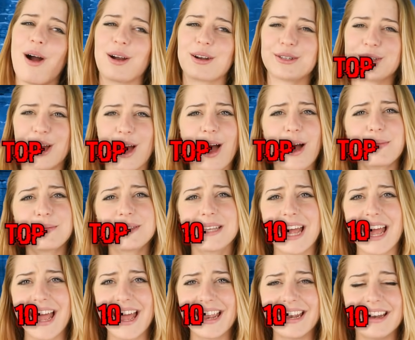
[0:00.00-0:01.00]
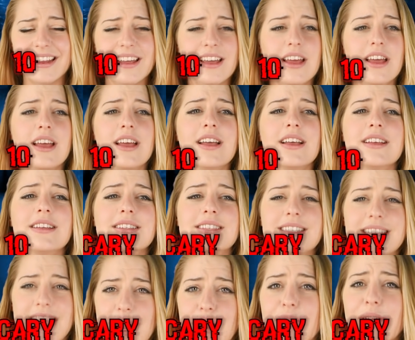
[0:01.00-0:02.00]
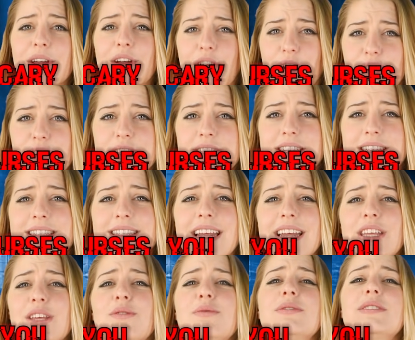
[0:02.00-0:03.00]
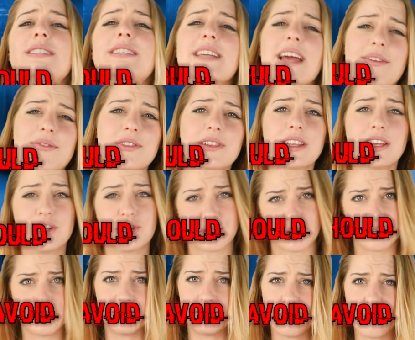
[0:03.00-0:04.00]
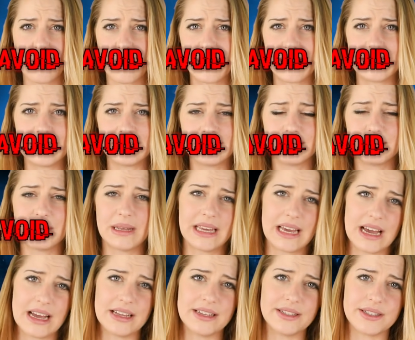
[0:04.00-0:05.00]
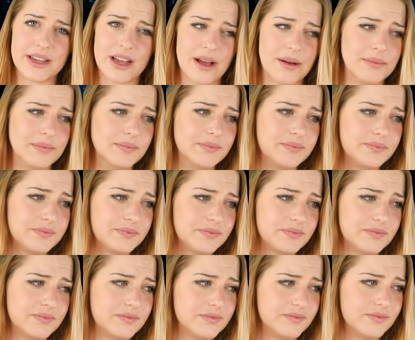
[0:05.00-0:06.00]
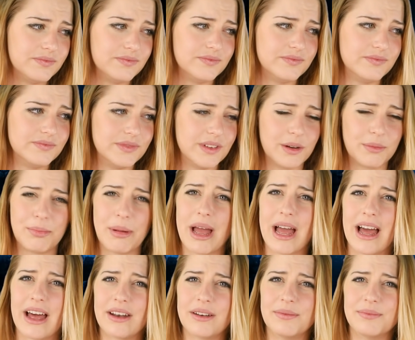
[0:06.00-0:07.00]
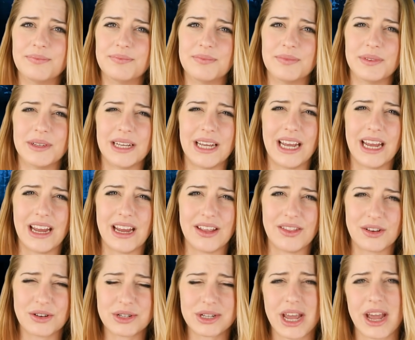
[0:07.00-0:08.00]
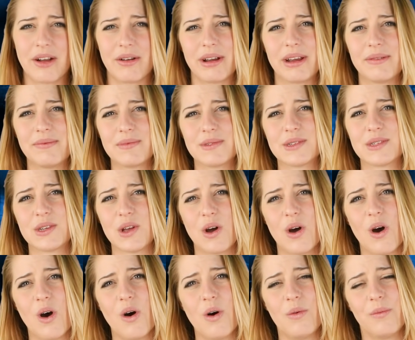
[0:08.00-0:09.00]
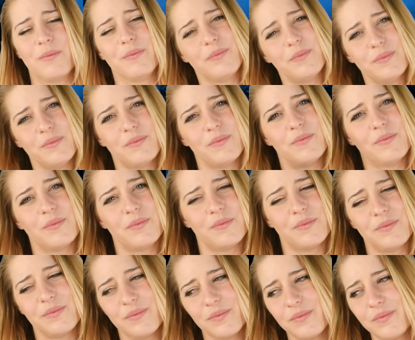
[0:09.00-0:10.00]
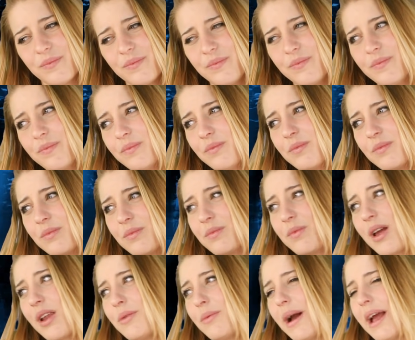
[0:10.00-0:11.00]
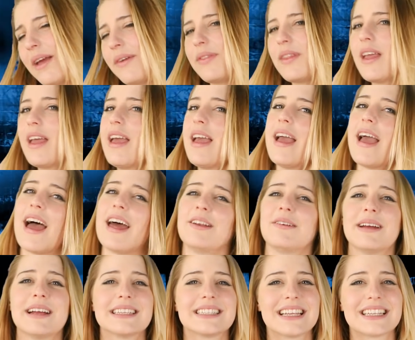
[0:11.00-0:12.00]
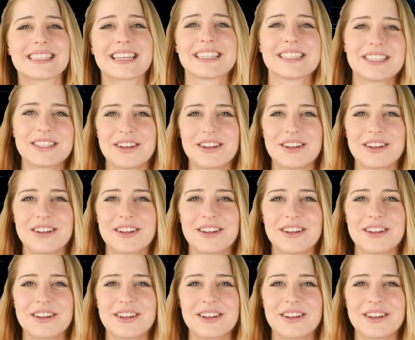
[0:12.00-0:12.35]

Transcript: our top ten scary curses that you definitely should avoid, because um, they're bad and they're scary, so mm, run away. Anyways, let's get